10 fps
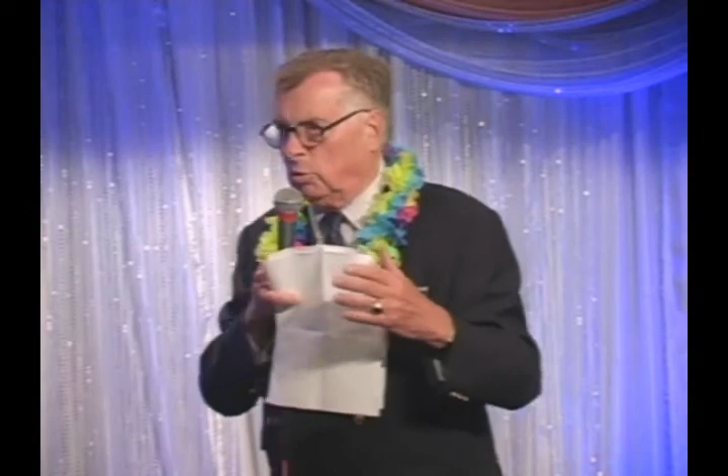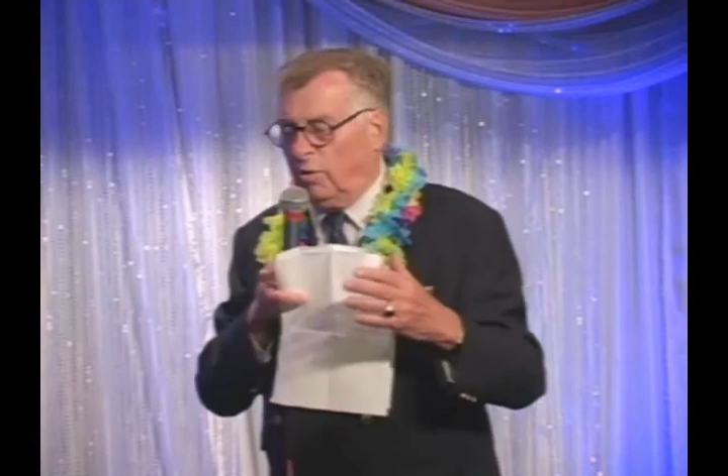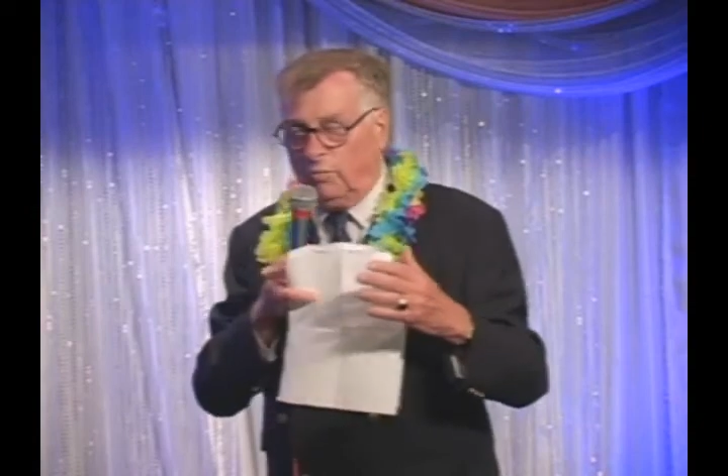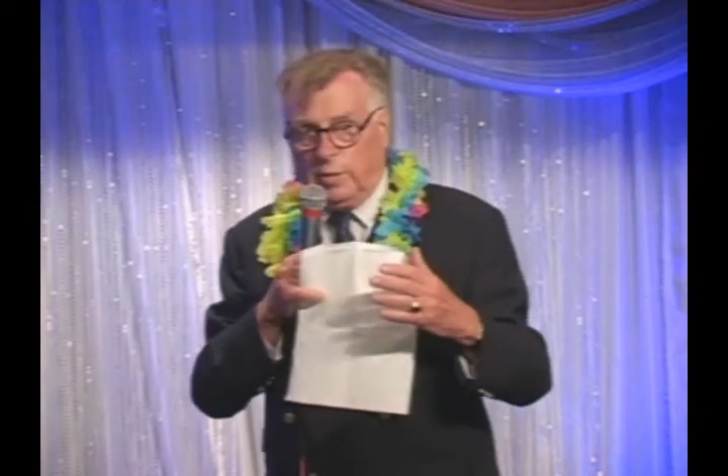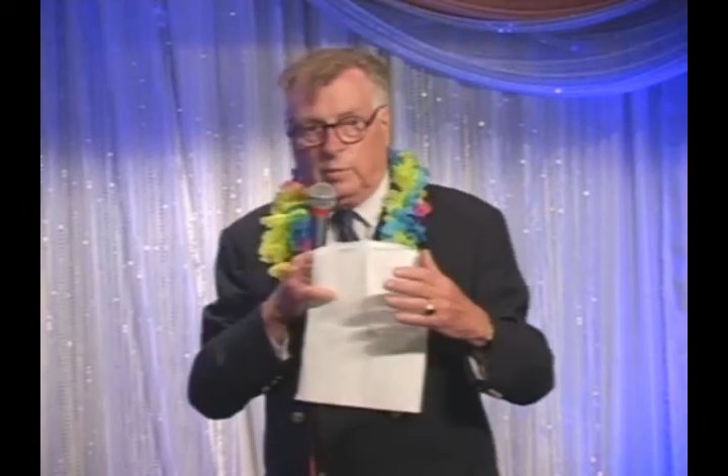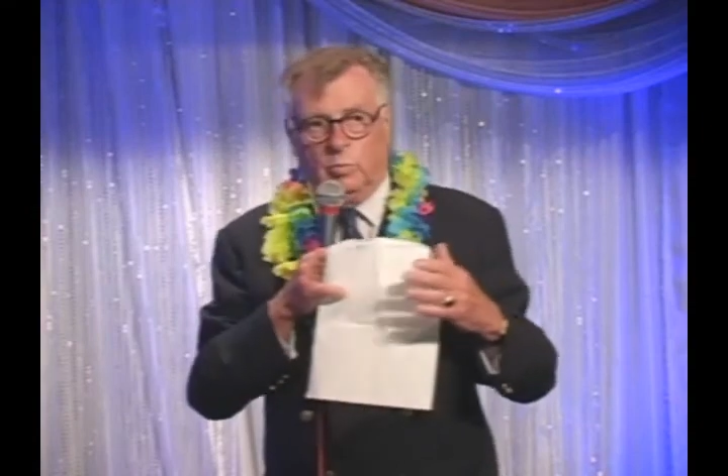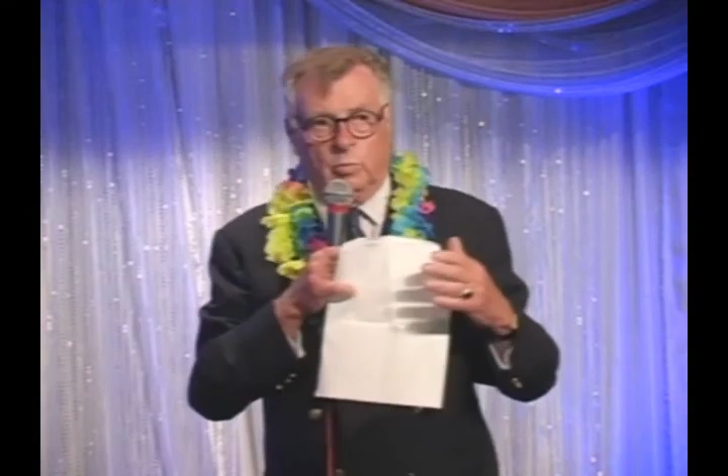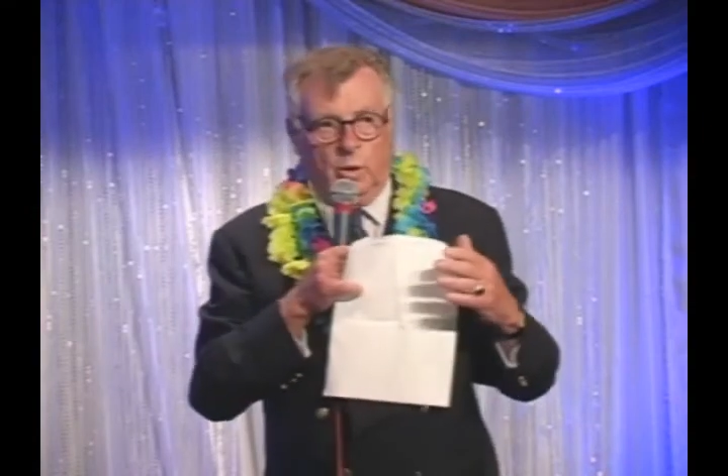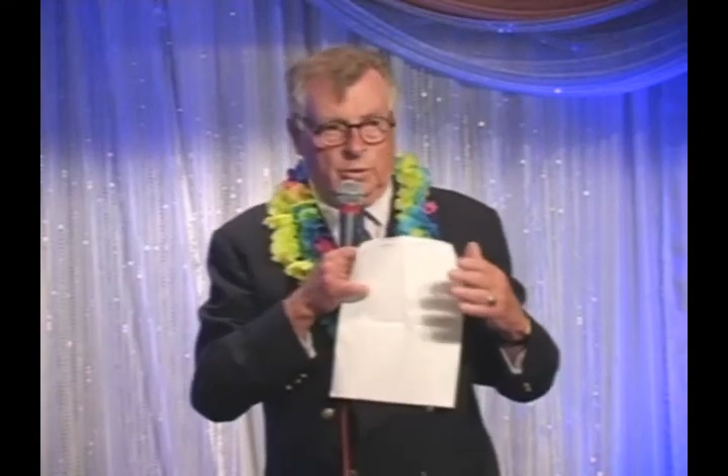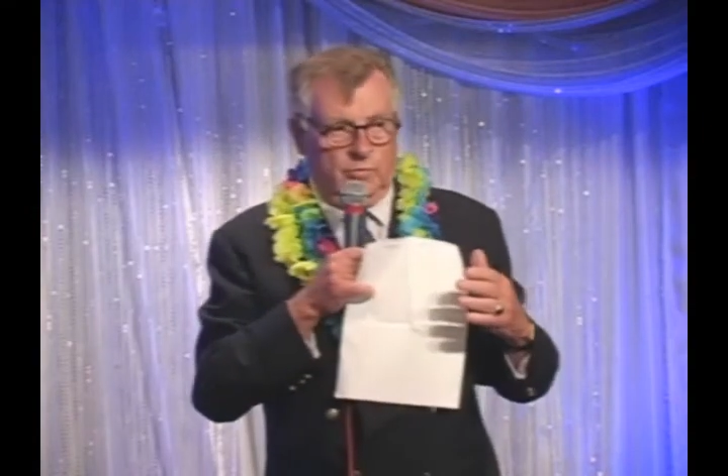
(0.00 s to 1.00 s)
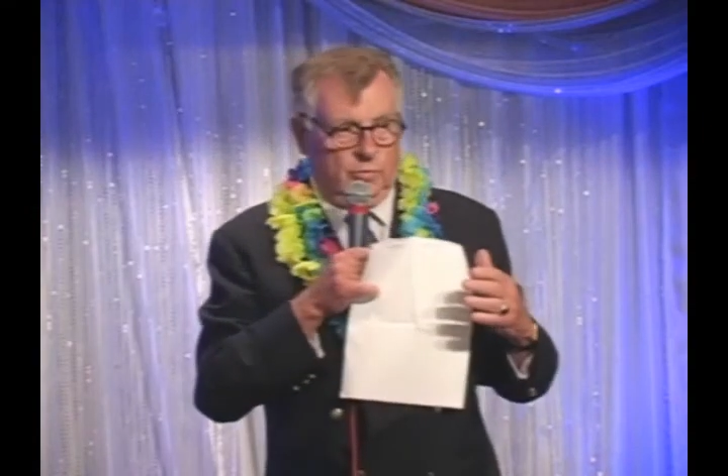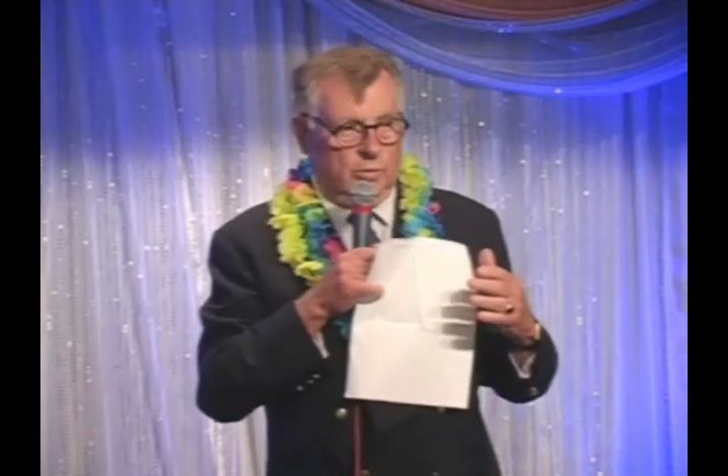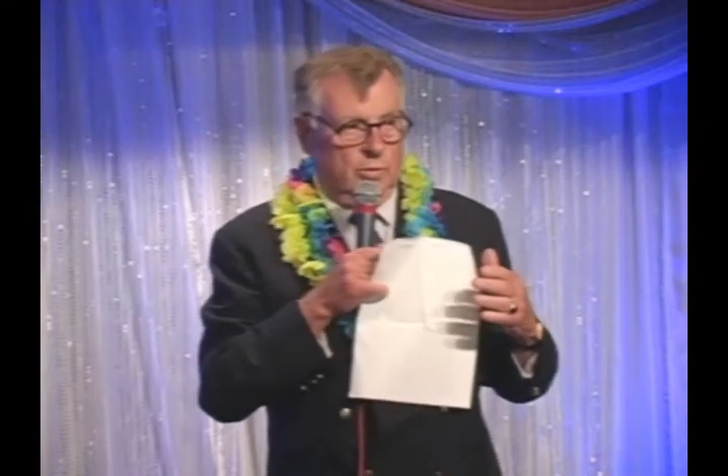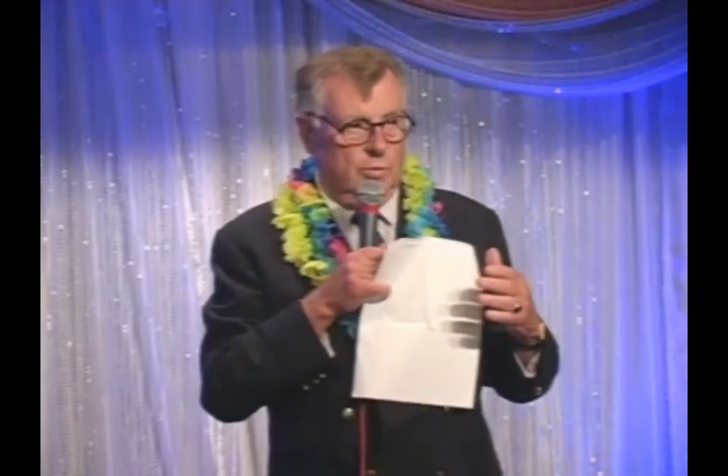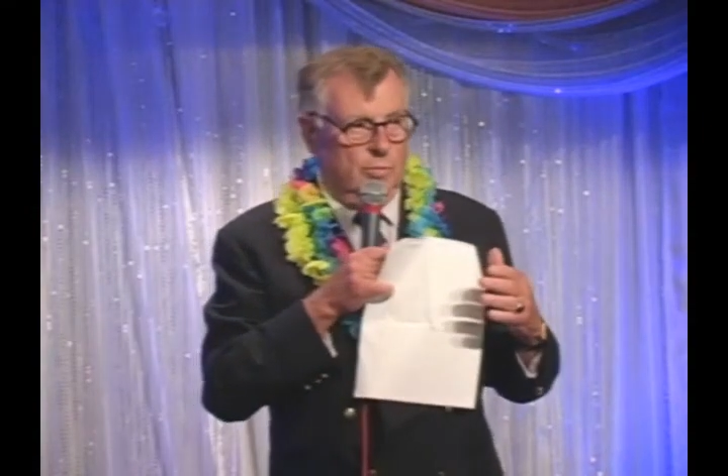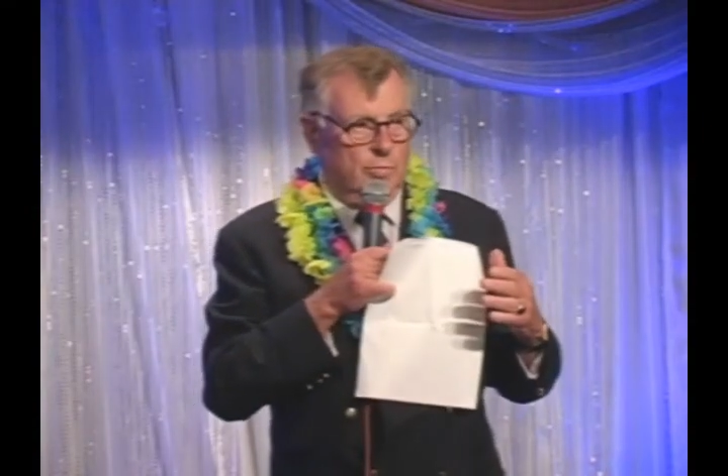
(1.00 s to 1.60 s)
You have been wonderful.